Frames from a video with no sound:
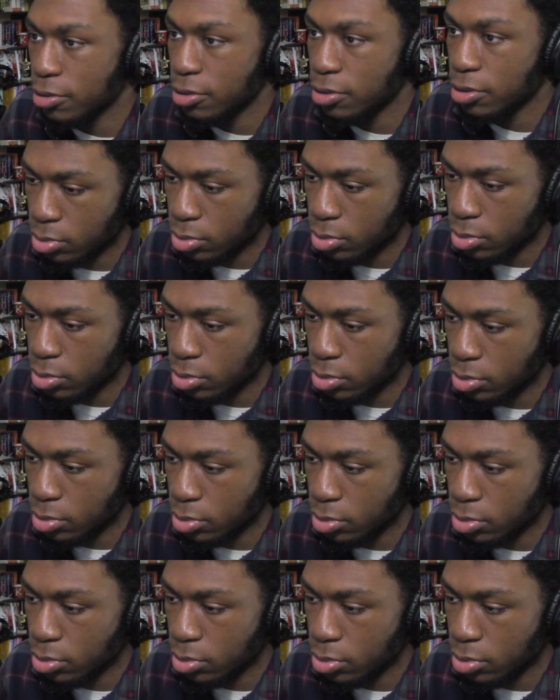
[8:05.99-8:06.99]

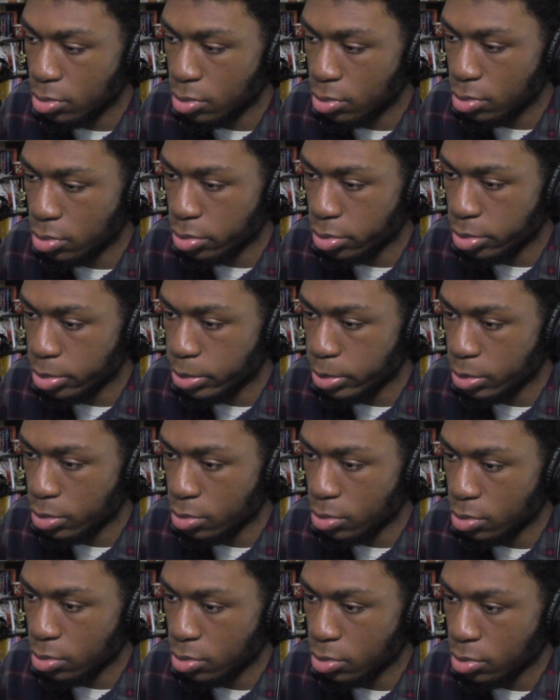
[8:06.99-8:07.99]

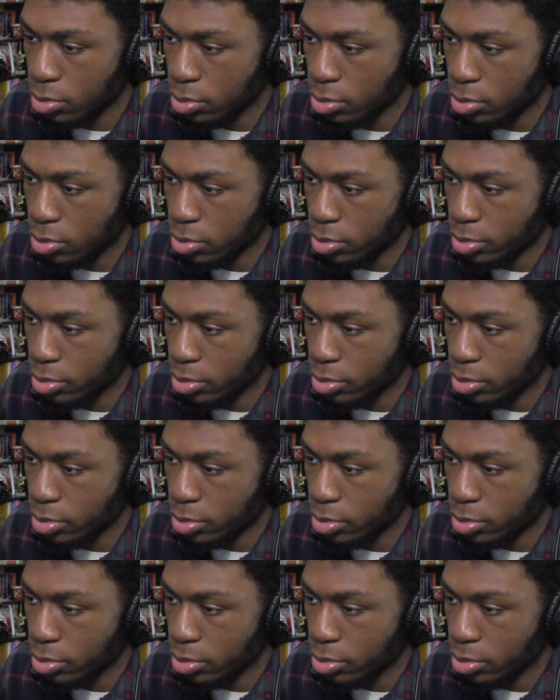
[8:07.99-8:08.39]
(silence)